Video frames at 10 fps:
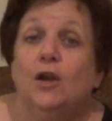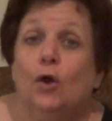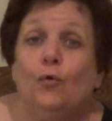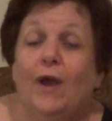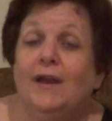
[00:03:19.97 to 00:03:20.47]

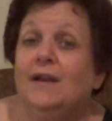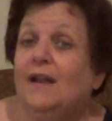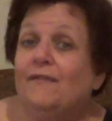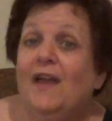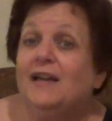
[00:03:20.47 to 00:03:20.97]
Now, granted,
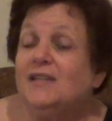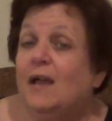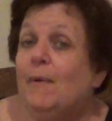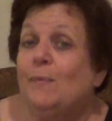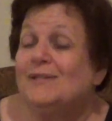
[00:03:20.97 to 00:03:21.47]
at that
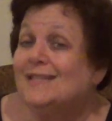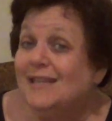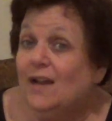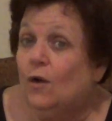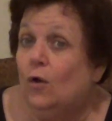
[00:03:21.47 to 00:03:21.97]
time I was
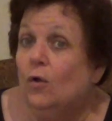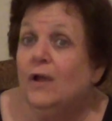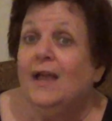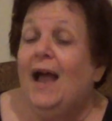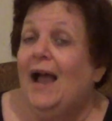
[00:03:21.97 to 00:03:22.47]
single,